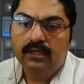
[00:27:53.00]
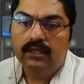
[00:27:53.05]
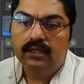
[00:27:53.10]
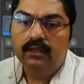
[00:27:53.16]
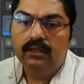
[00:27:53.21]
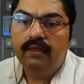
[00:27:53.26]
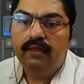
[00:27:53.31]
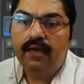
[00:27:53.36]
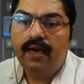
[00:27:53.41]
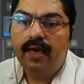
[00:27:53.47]

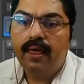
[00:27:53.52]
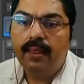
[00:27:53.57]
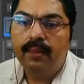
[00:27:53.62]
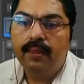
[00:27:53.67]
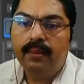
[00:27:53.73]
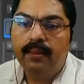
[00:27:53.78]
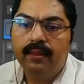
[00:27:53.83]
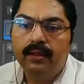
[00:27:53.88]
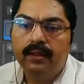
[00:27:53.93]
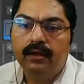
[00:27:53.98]
then
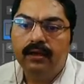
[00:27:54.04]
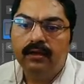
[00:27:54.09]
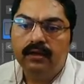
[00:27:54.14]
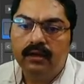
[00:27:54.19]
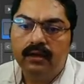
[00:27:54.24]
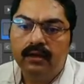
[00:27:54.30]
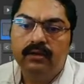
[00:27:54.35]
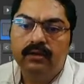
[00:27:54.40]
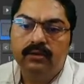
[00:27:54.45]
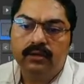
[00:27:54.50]

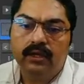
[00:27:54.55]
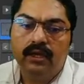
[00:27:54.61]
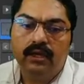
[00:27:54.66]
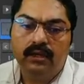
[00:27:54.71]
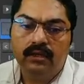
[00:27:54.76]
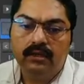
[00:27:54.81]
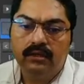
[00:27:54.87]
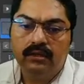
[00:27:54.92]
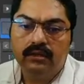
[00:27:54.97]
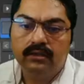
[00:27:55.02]
okay,
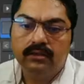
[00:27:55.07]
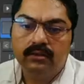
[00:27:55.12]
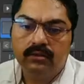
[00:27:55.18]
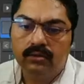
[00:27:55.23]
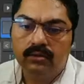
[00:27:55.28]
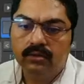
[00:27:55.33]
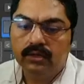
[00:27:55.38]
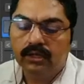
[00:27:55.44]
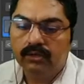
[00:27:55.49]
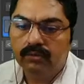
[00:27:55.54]

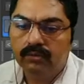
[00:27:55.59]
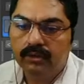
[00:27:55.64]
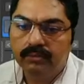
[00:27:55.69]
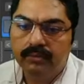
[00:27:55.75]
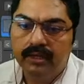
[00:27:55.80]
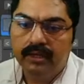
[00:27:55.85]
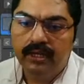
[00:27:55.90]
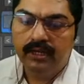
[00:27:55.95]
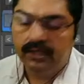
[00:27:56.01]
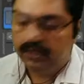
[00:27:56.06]
okay, 1
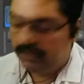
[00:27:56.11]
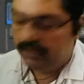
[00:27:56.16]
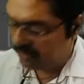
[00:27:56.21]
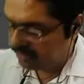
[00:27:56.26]
minute,